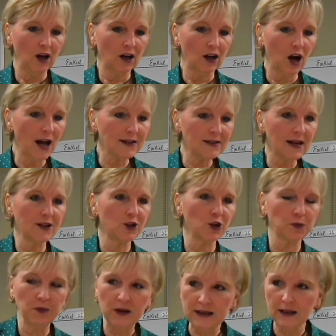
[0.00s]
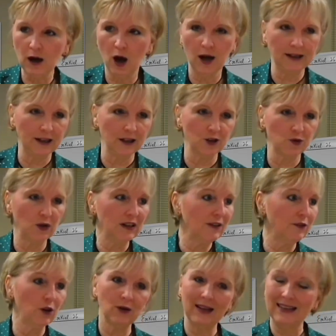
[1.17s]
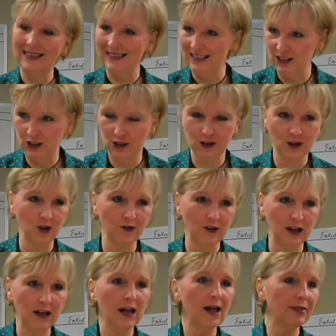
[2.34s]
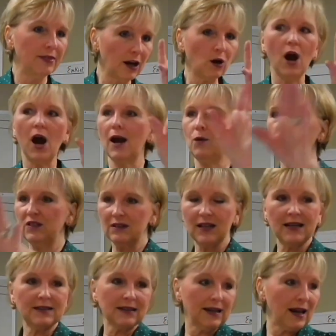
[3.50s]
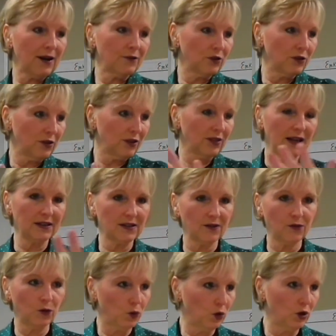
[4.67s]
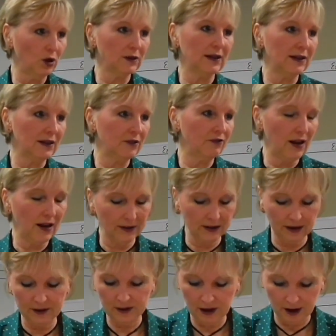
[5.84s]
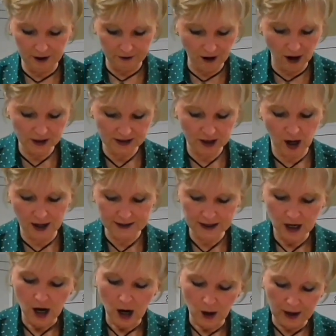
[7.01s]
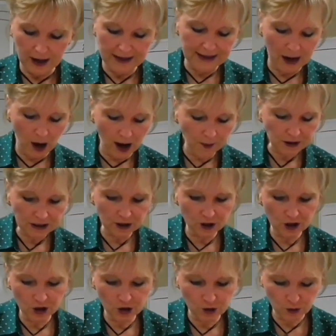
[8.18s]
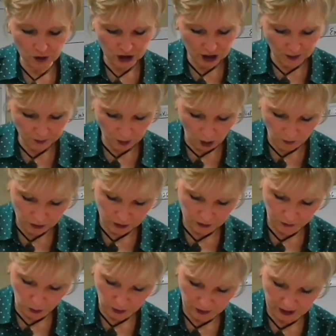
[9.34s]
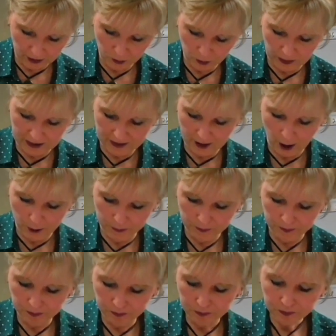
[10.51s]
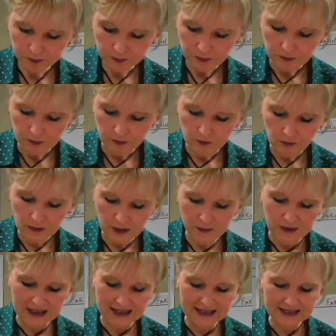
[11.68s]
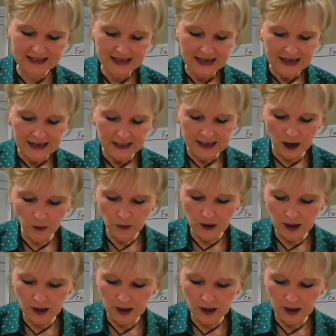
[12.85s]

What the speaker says: God's eye took pity on Israel, even though they didn't deserve it. Their eye was lusting after the things of the world and the false gods. Okay, now I'm going to jump over to 43, though, because now,